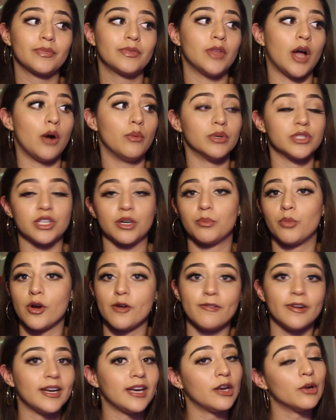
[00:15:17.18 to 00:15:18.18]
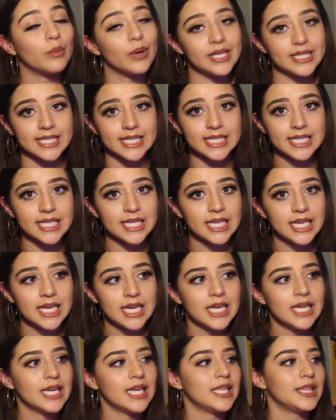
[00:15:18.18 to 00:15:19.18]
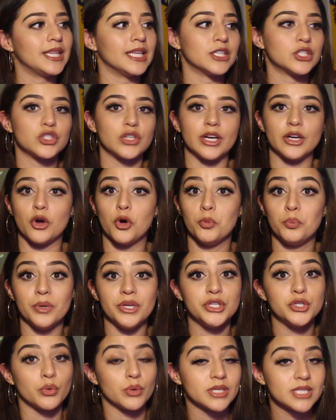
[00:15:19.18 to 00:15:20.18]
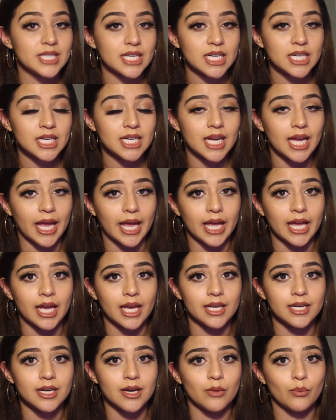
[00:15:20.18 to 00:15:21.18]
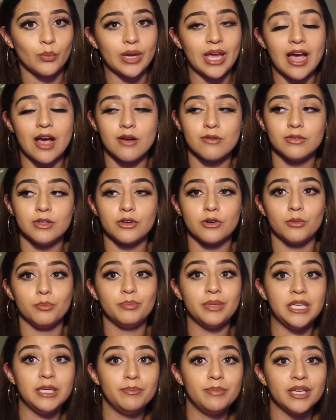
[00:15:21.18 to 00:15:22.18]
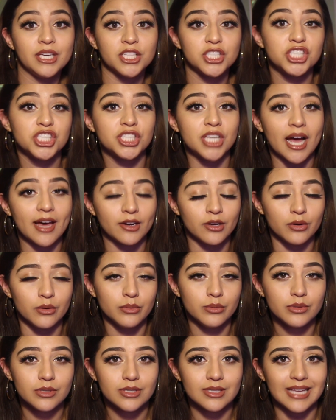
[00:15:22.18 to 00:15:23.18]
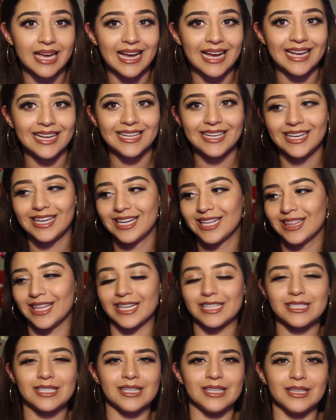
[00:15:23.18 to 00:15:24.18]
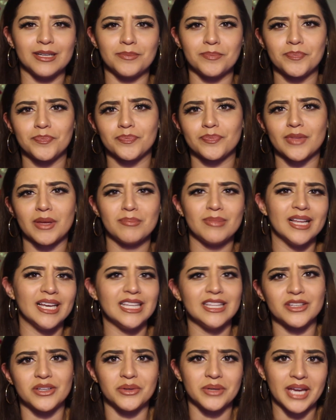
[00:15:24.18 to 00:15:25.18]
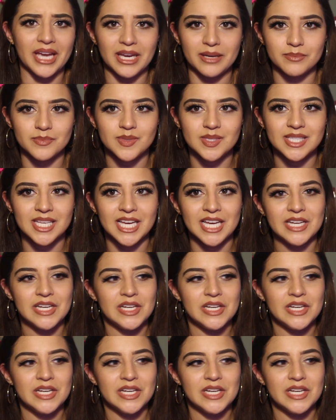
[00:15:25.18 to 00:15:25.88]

thought was her boyfriend and it wasn't. Things try to open doors there, and we have little peeping shadows that like to play little games.